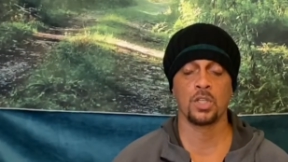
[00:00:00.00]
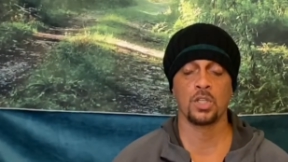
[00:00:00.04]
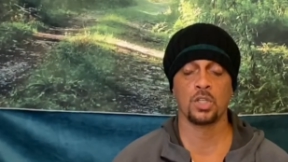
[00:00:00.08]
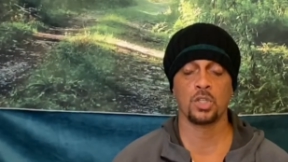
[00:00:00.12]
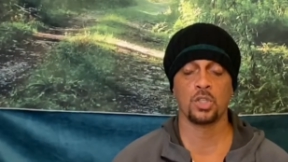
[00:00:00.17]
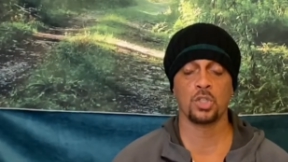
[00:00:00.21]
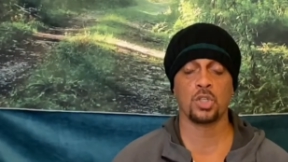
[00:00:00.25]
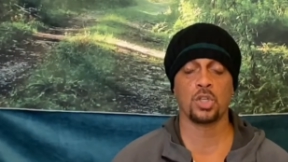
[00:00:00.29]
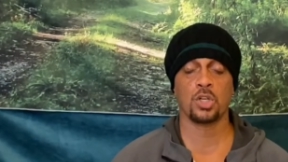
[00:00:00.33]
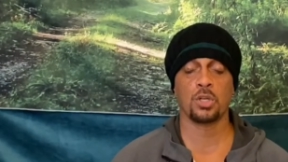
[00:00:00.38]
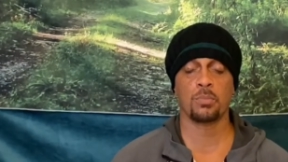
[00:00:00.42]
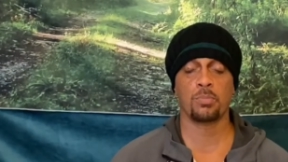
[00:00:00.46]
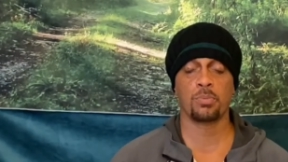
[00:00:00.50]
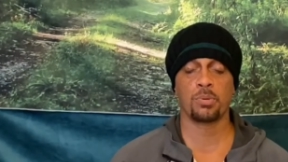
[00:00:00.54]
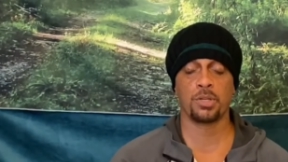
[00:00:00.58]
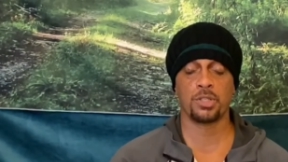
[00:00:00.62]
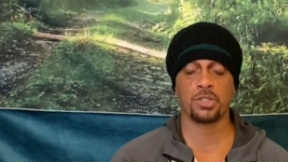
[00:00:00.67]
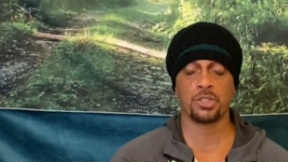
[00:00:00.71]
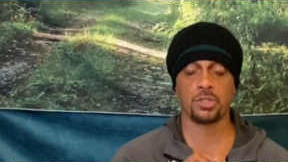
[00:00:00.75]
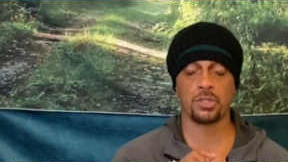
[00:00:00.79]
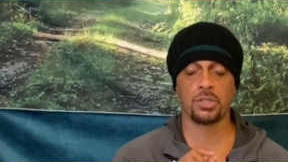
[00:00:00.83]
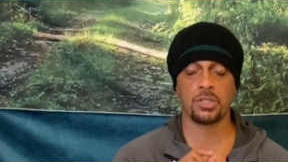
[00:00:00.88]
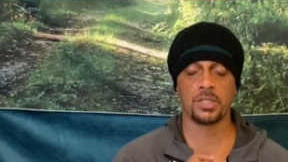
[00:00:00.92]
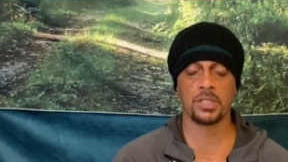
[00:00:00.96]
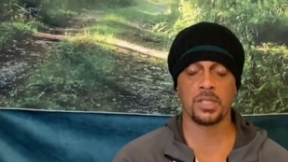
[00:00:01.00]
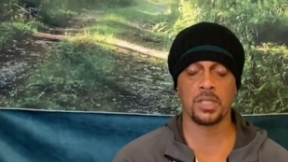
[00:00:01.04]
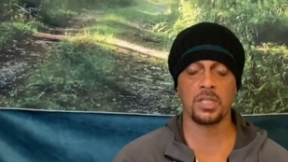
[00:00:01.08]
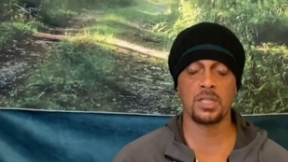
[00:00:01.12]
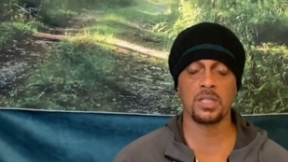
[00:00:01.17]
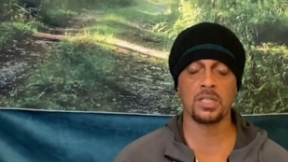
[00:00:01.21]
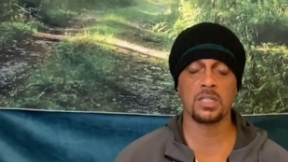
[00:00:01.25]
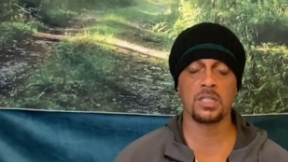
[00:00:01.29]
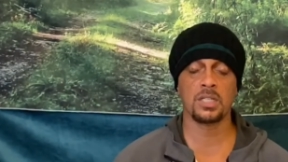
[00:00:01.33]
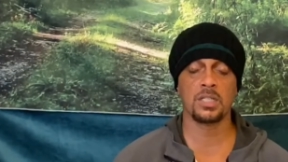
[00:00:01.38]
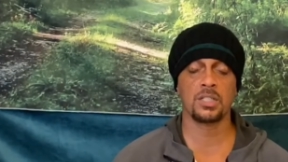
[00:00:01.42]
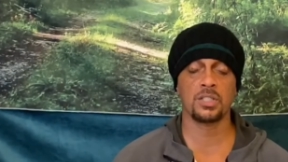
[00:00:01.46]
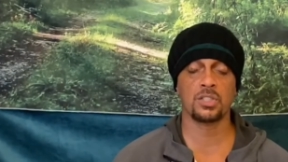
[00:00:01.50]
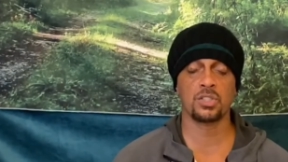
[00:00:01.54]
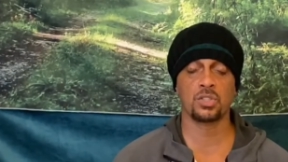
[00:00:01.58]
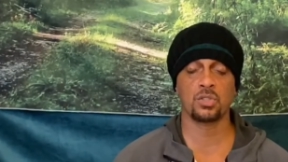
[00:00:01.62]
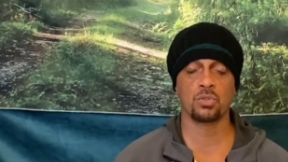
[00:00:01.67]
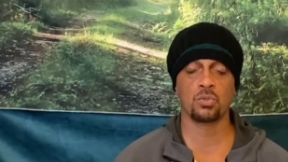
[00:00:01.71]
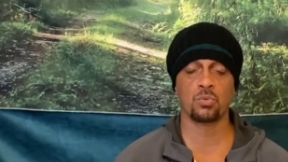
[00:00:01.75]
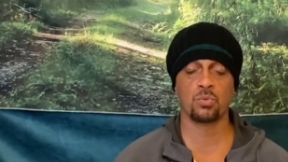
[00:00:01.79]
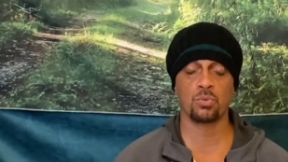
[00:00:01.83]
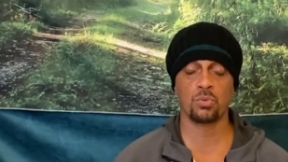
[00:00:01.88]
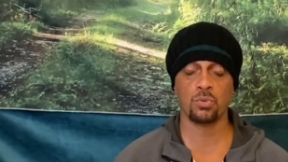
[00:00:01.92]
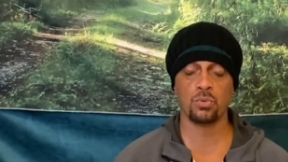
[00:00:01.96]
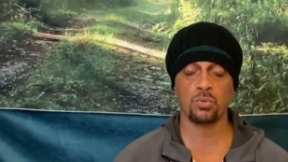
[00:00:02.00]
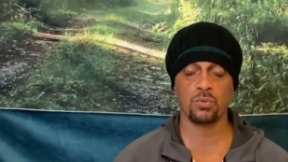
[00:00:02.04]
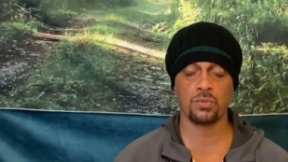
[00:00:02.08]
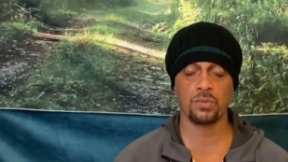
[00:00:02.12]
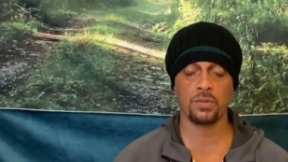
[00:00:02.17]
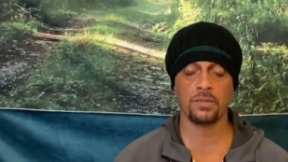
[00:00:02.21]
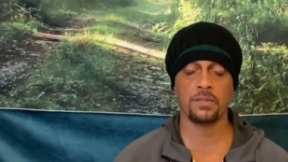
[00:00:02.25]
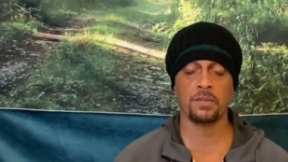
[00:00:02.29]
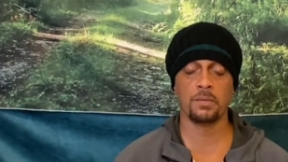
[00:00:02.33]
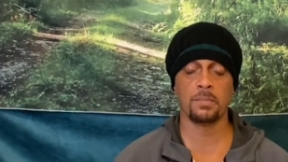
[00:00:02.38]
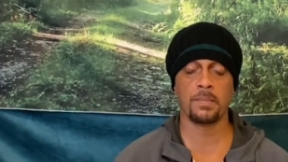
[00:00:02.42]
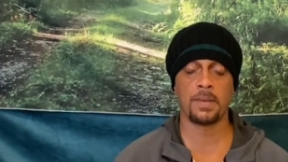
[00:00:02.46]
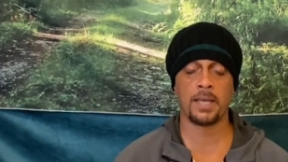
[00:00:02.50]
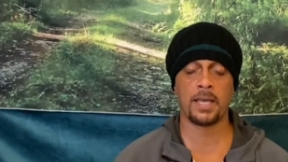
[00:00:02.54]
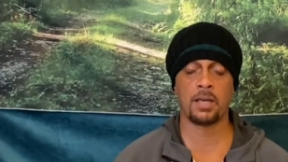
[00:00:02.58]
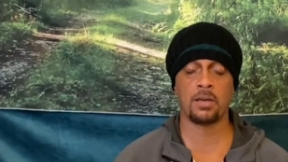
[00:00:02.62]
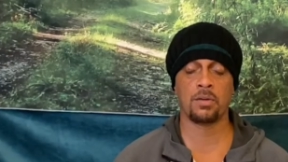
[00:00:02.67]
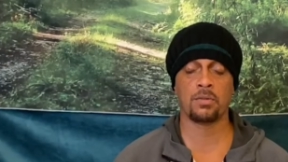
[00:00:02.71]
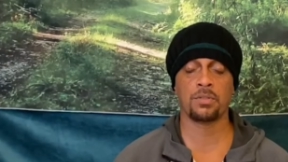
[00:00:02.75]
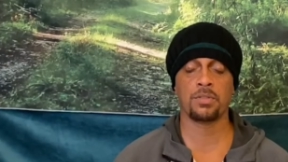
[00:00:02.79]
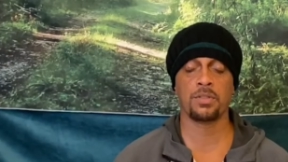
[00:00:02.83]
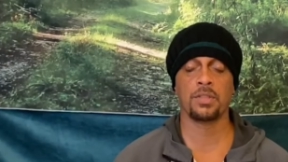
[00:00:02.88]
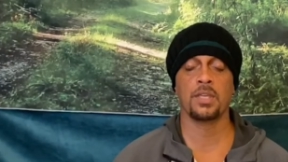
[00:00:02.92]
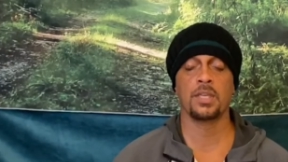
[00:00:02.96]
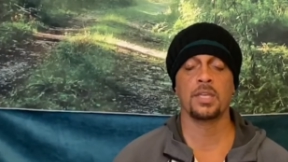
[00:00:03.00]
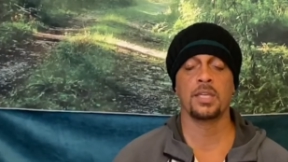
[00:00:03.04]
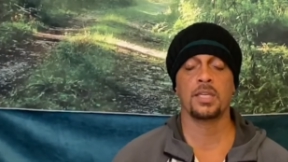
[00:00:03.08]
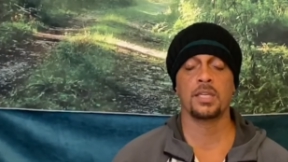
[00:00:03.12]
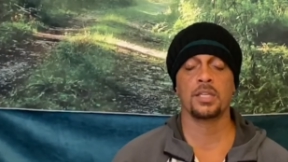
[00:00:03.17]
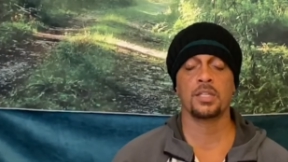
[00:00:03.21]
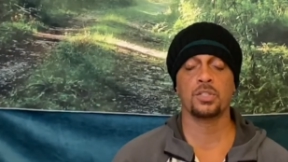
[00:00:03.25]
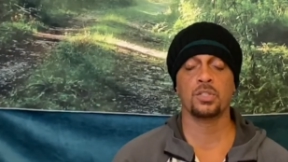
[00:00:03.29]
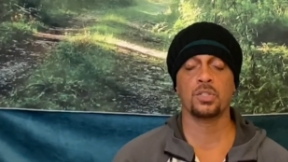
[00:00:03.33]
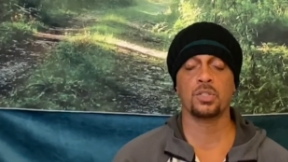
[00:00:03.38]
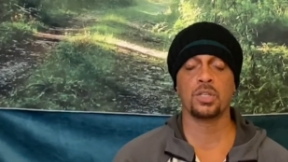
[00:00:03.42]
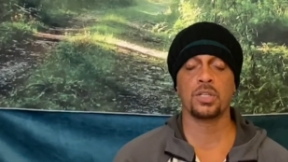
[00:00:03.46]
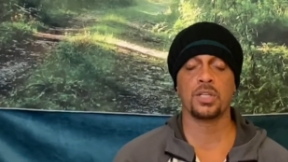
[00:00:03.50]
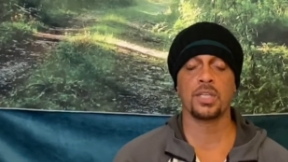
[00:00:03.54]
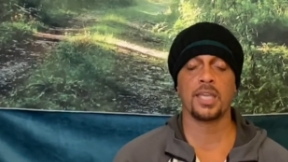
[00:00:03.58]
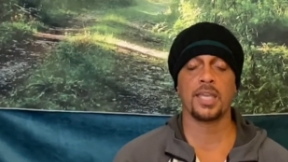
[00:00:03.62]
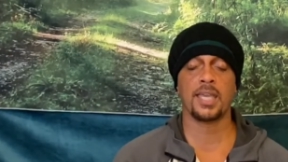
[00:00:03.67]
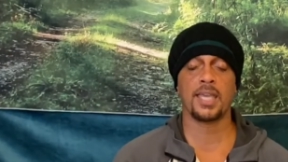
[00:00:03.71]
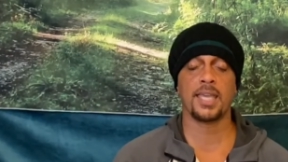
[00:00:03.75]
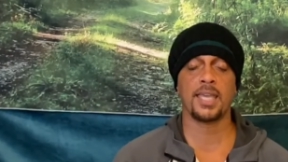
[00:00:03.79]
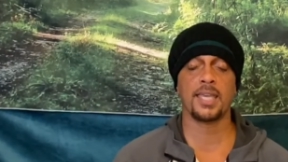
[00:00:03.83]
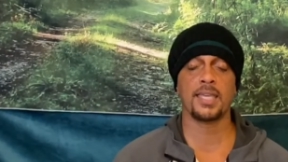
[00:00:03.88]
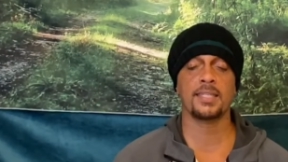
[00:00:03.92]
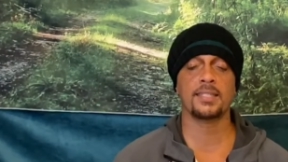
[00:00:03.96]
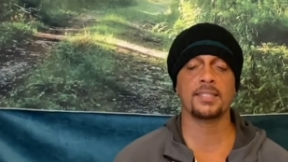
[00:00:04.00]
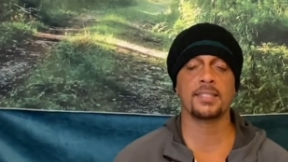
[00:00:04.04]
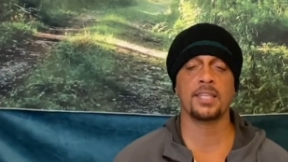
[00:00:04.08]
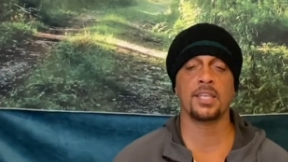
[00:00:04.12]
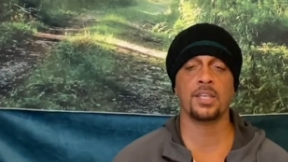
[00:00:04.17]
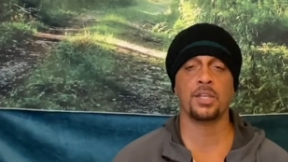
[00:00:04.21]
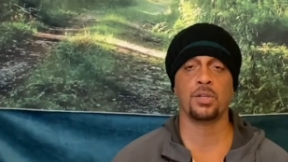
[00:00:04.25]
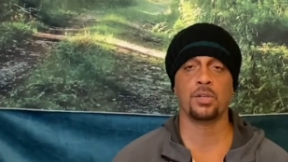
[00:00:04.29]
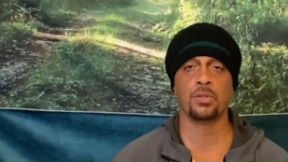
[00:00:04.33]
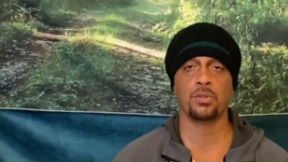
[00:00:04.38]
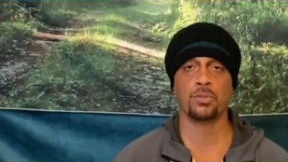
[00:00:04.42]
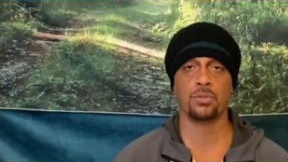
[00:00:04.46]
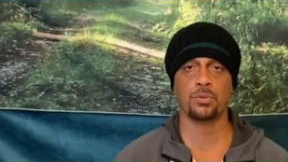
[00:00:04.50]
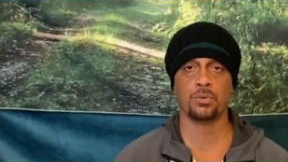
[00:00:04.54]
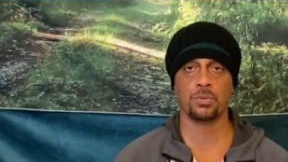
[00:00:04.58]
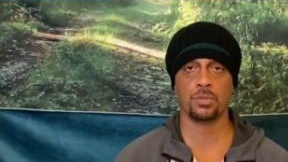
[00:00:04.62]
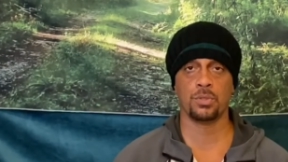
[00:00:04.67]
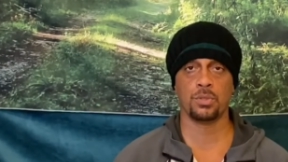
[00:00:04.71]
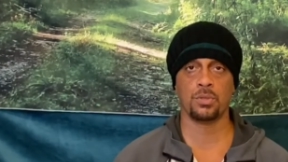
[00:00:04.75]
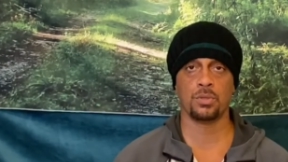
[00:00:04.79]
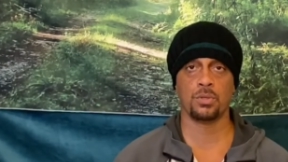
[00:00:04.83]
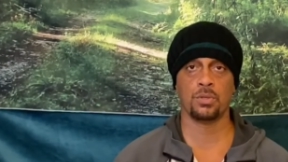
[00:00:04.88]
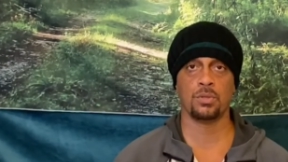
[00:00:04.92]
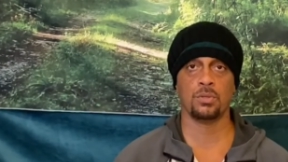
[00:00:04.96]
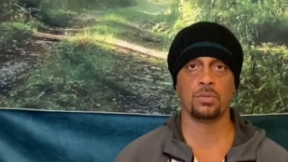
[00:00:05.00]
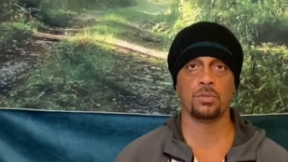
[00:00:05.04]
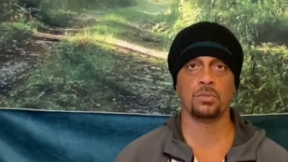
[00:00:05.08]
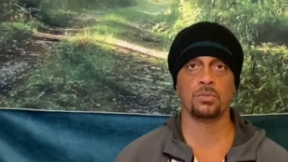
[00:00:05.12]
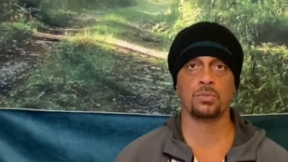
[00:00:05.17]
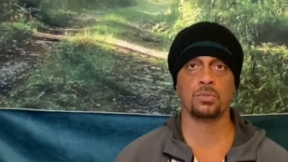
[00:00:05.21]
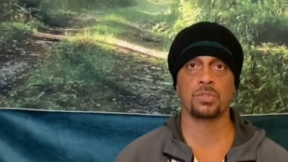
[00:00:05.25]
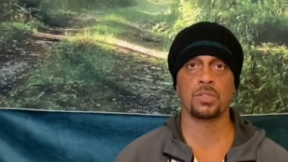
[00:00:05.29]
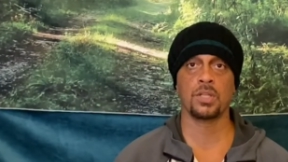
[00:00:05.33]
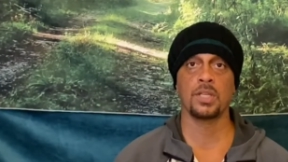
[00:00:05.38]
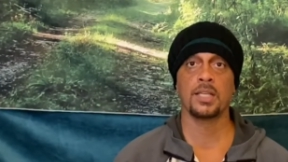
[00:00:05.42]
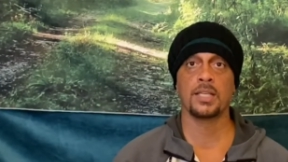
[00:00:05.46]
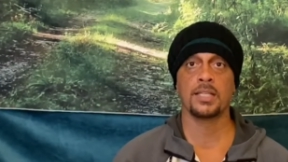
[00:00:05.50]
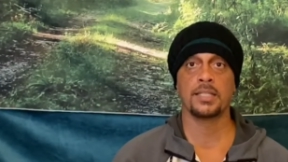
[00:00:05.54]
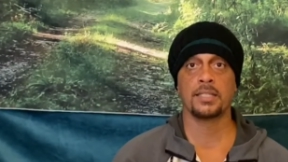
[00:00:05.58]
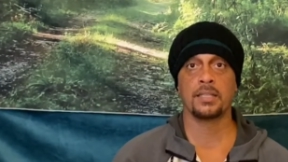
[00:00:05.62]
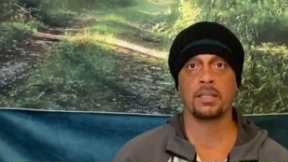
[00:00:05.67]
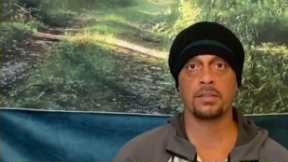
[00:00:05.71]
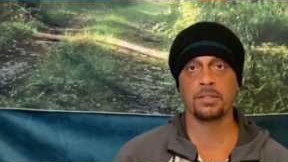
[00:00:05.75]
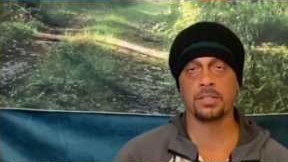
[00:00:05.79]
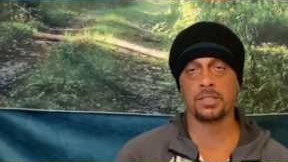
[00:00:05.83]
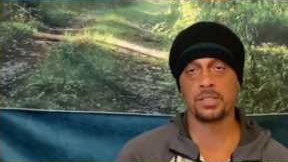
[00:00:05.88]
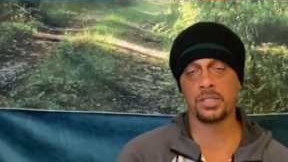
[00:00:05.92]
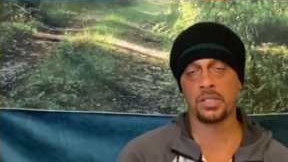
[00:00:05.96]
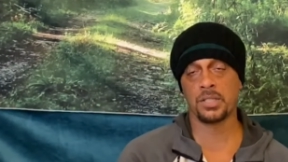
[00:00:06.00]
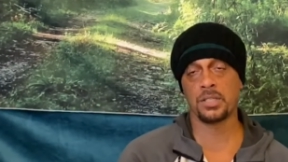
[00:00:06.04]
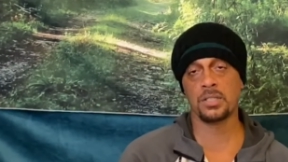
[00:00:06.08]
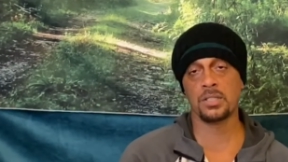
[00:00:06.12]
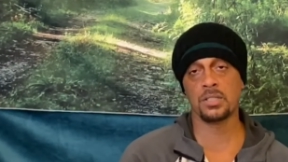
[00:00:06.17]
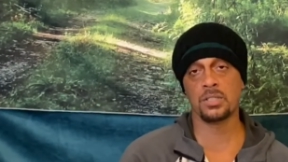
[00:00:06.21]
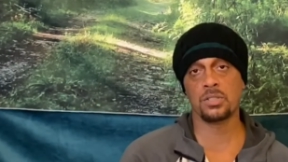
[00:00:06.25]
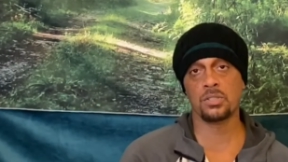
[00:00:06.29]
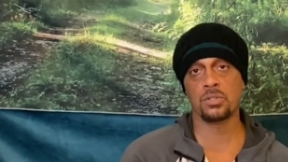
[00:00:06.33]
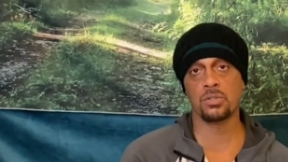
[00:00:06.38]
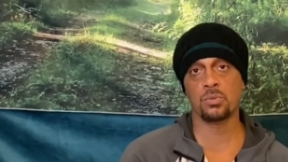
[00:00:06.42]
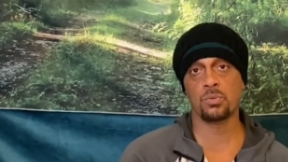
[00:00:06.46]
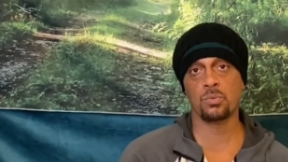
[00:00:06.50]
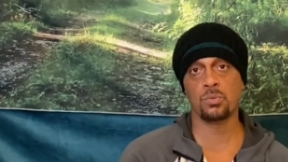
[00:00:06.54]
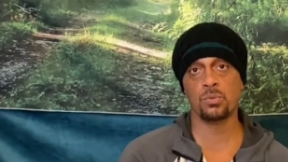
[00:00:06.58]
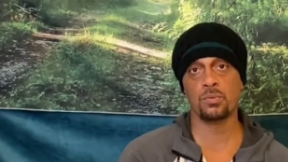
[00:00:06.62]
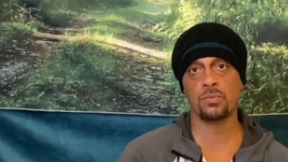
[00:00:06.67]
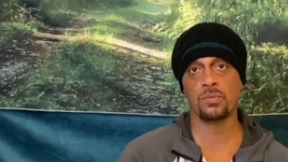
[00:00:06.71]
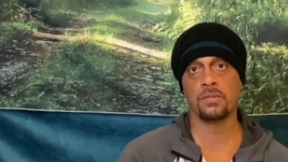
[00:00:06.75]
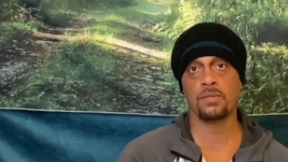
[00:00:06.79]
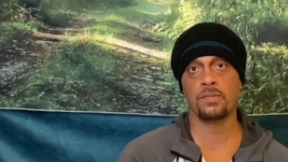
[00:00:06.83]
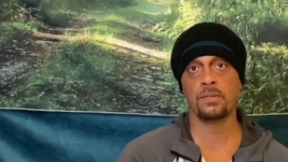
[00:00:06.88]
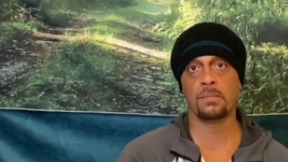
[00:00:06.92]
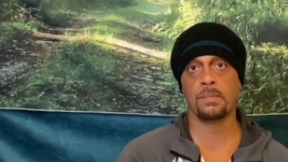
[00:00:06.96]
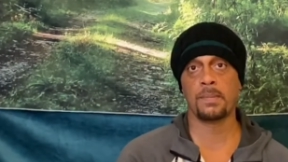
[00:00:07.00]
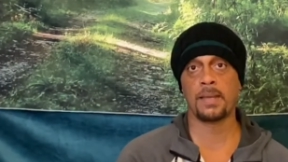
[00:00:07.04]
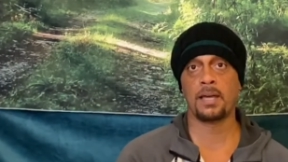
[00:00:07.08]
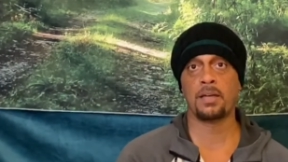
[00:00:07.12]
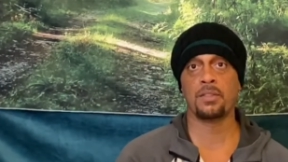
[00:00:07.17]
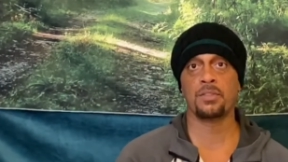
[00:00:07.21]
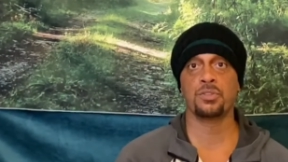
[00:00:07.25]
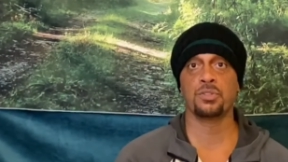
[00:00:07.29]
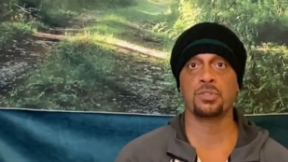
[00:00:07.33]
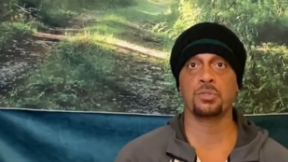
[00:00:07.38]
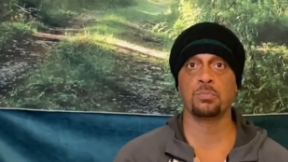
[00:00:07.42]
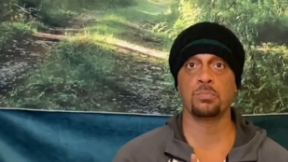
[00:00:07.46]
You're going to press your tongue against the roof of the mouth, and you're going to exhale through your nose. Now the tongue to the roof of the mouth is